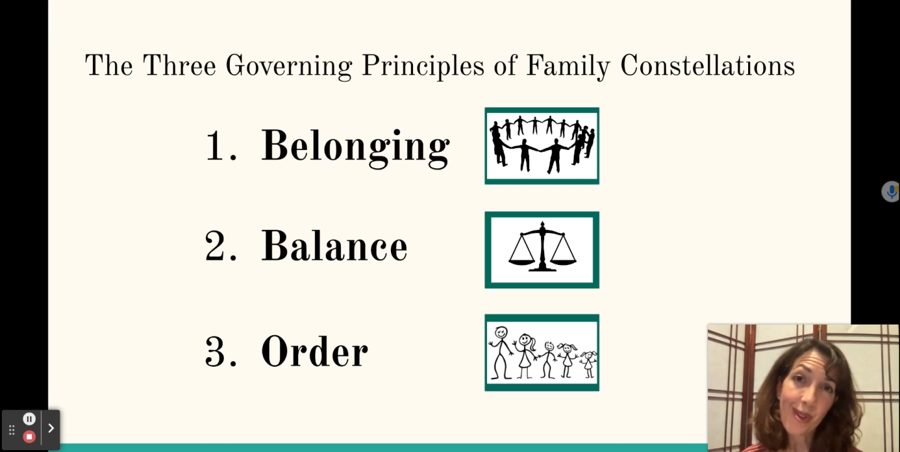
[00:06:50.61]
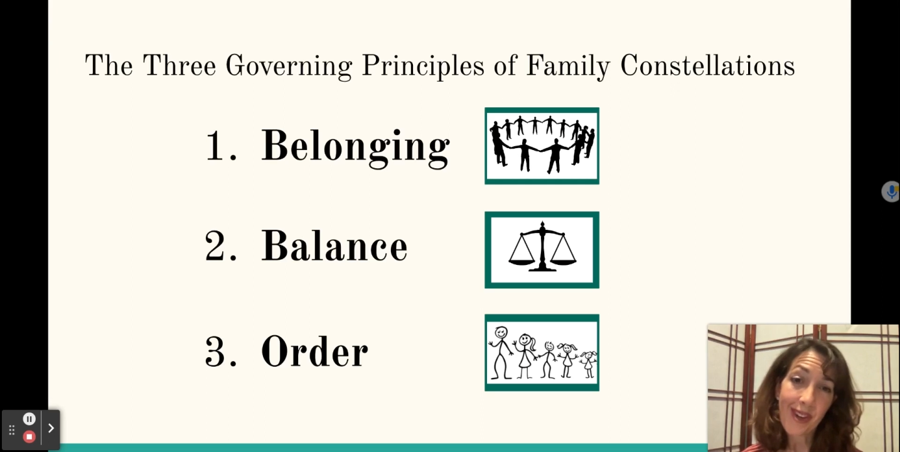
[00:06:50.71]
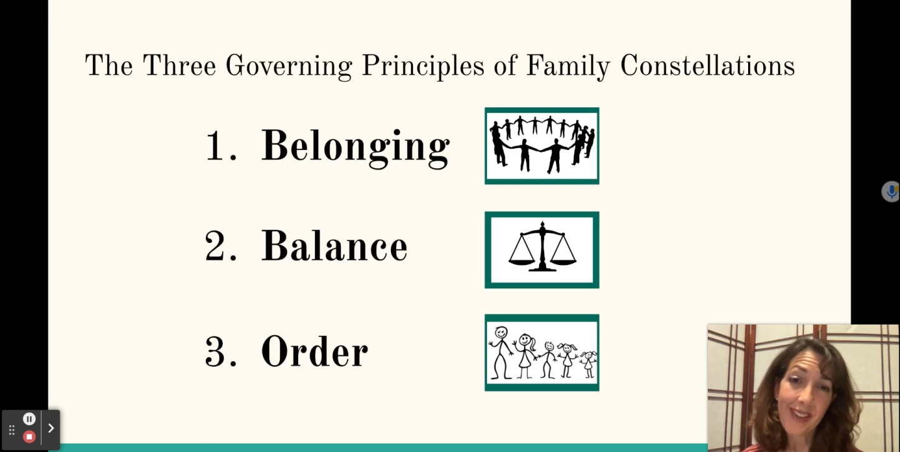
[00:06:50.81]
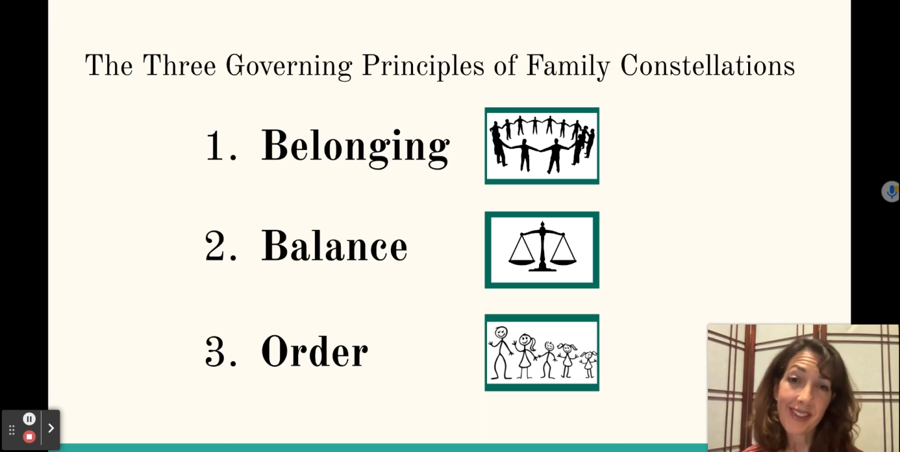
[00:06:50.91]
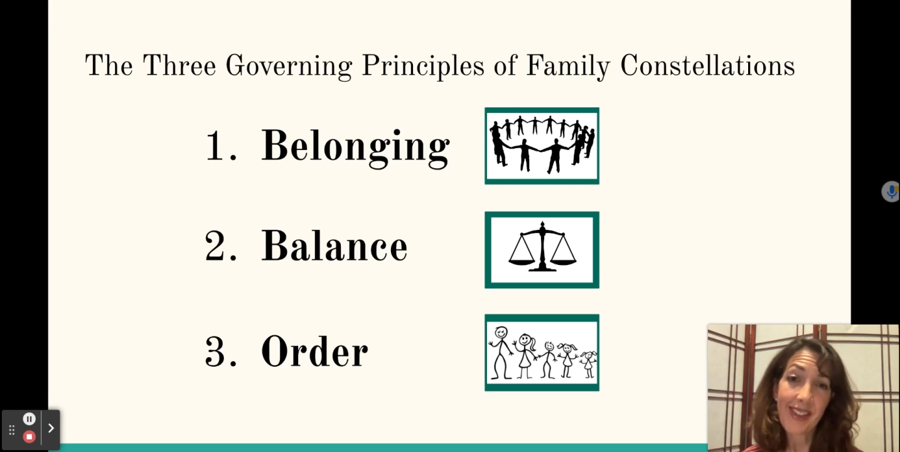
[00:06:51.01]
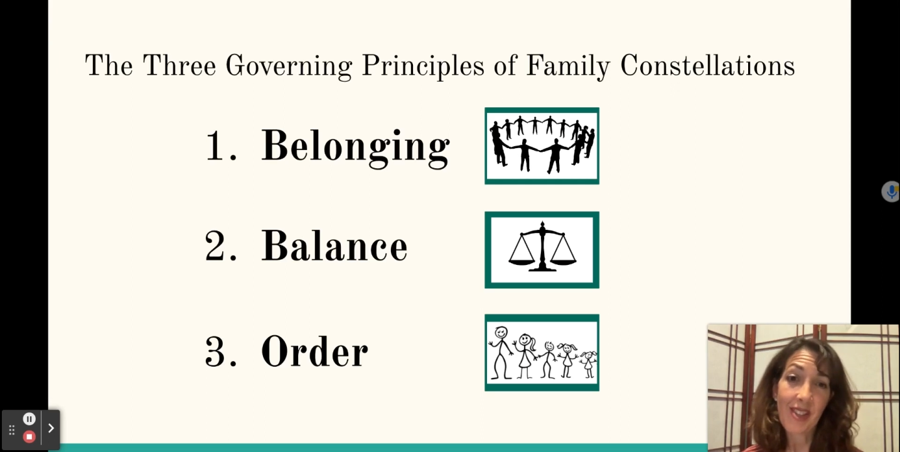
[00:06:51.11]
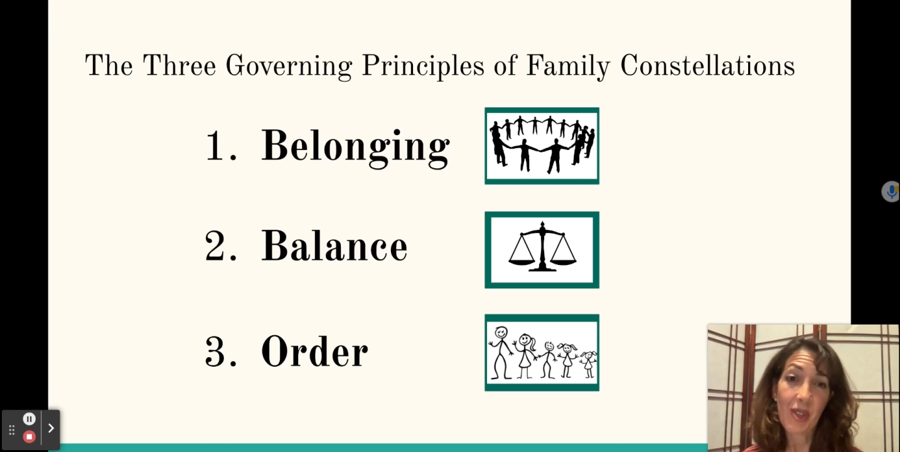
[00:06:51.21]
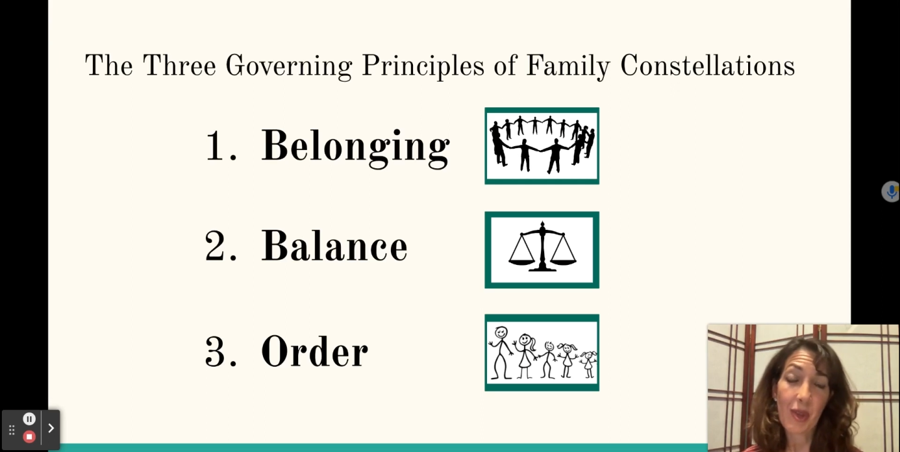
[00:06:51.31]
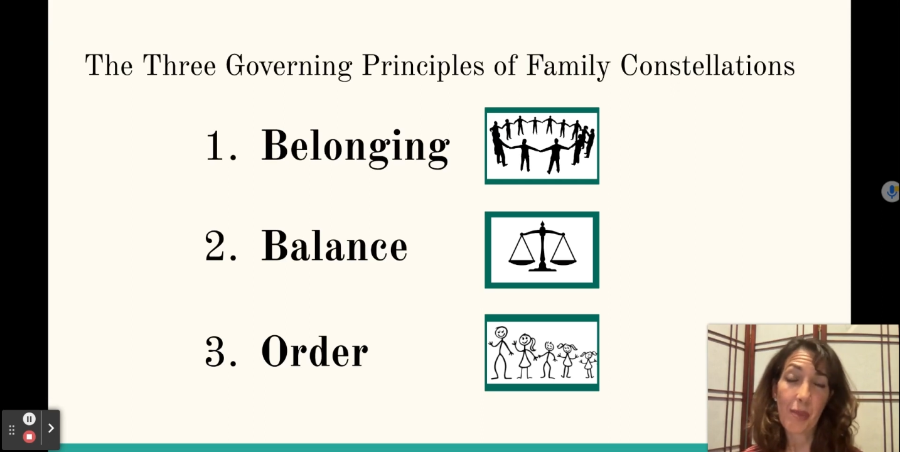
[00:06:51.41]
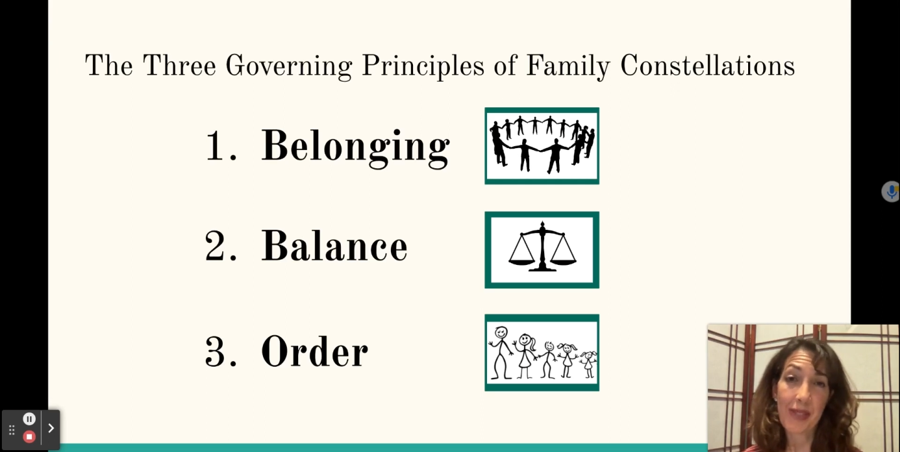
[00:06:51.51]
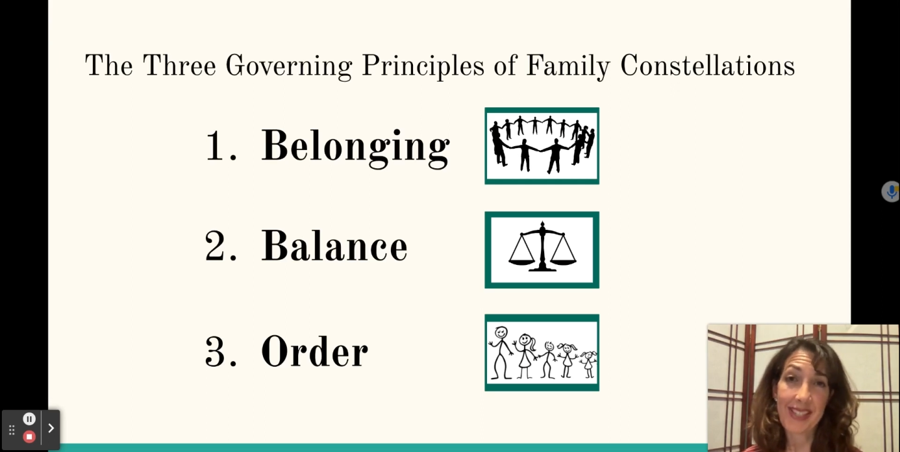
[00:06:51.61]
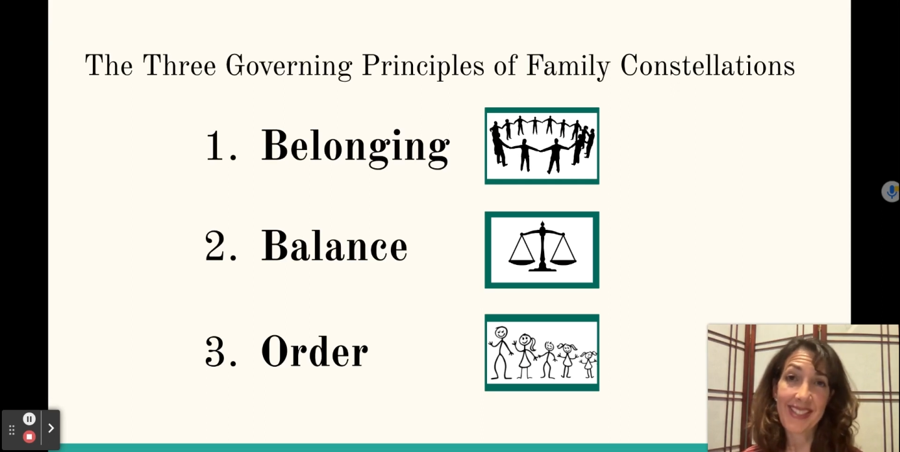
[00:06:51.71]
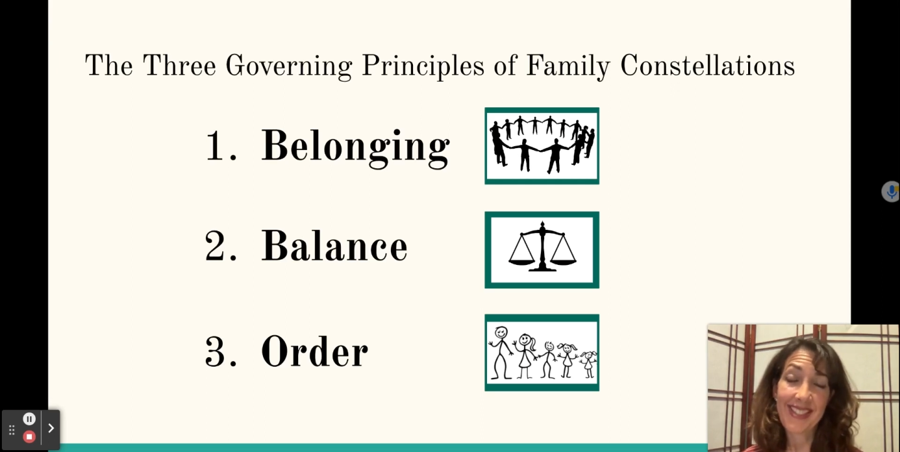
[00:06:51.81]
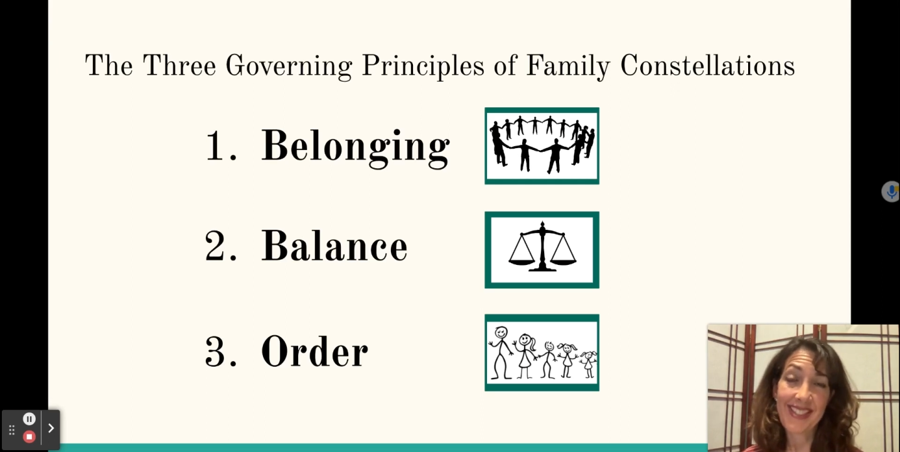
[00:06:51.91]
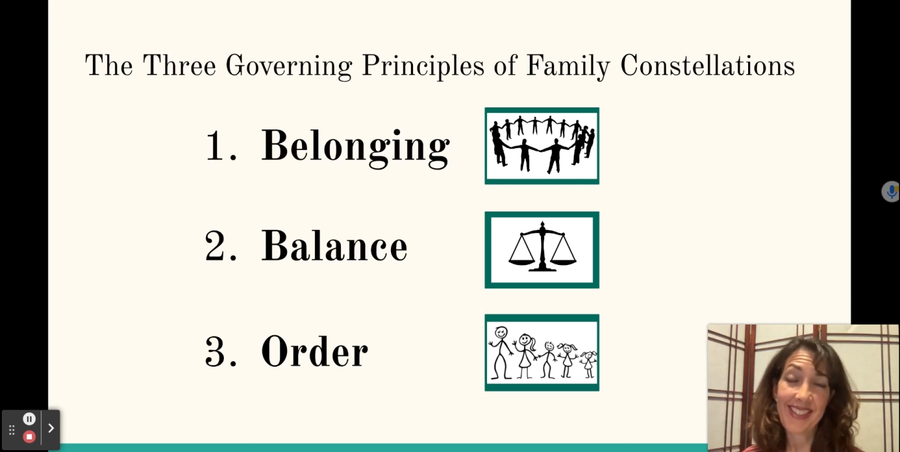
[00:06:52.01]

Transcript: chronological place